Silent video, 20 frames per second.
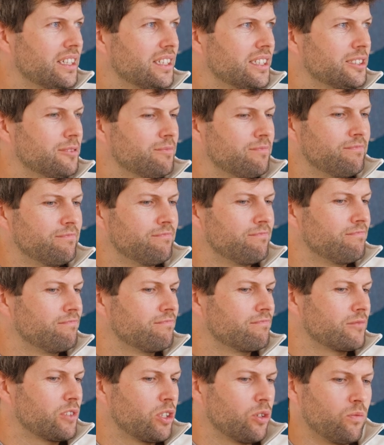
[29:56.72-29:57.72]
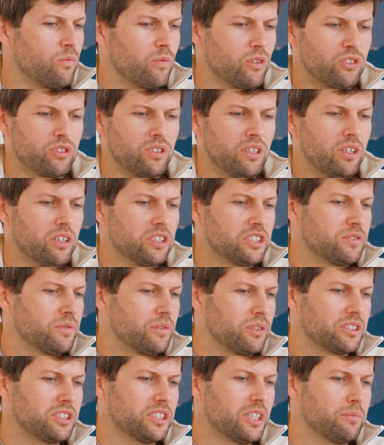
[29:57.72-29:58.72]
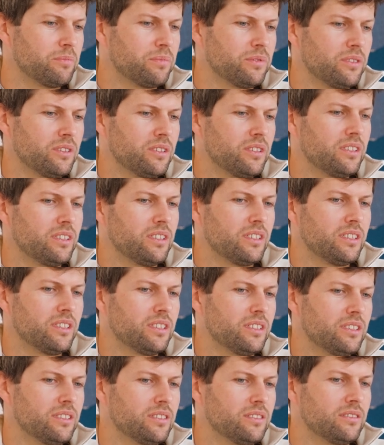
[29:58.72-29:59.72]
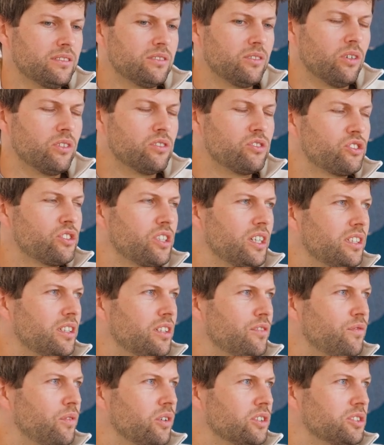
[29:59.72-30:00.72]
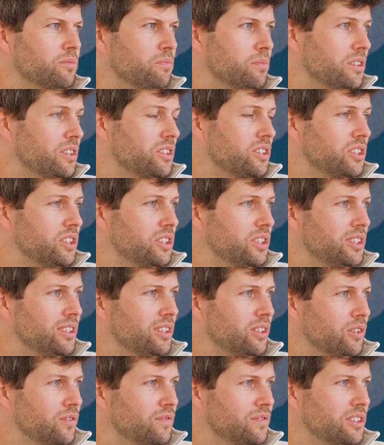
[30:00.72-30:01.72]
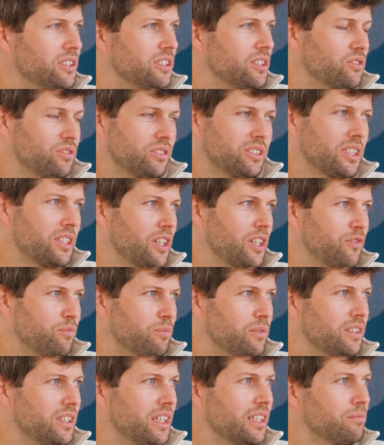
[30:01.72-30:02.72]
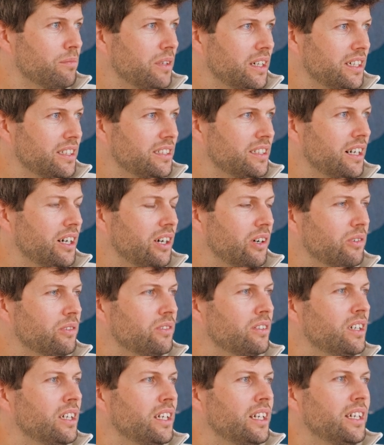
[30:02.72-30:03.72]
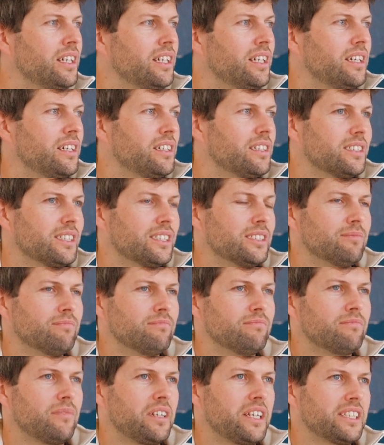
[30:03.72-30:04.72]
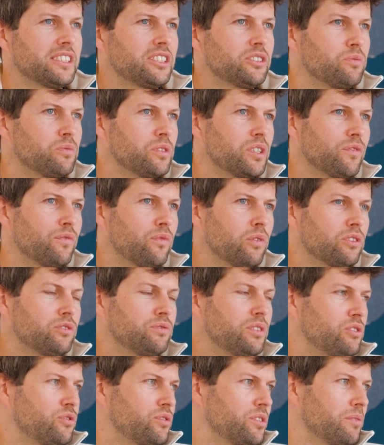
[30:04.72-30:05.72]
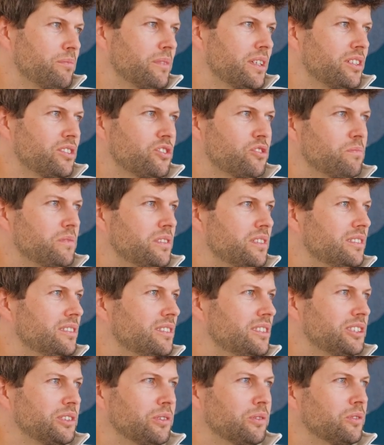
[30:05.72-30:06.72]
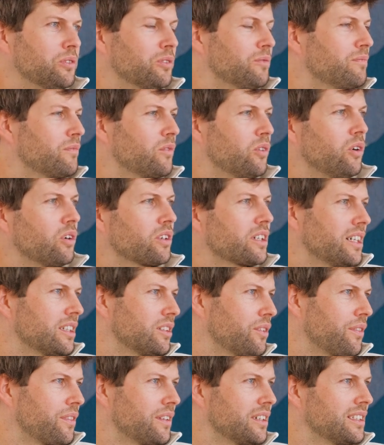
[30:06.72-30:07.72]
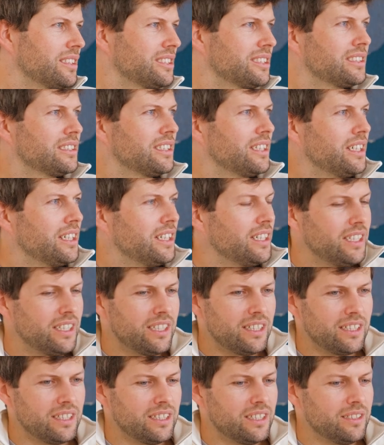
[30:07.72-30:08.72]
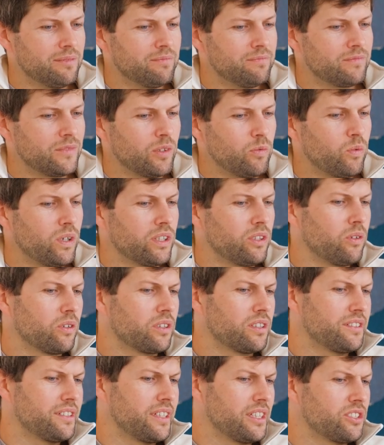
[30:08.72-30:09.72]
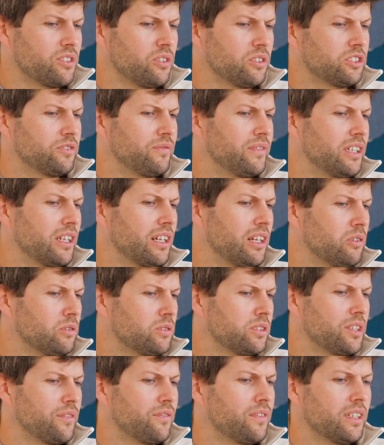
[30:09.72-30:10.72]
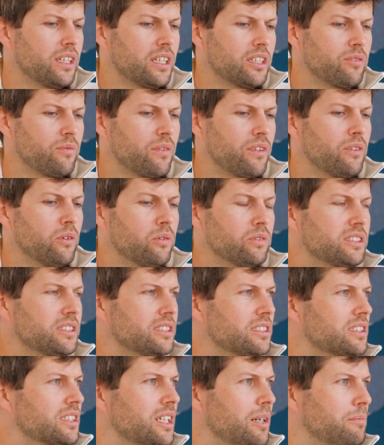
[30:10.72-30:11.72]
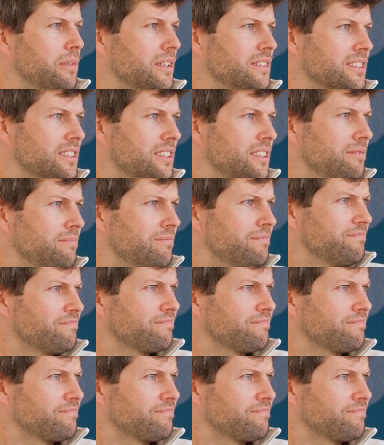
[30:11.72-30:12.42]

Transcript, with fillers: um, which allows, for example, uh, on-chain enforceability of decisions have been done by a DAO, um, has tooling for treasury management, so all kind of things. Um, one organization also very closely affiliated with Gnosis is karpatkey.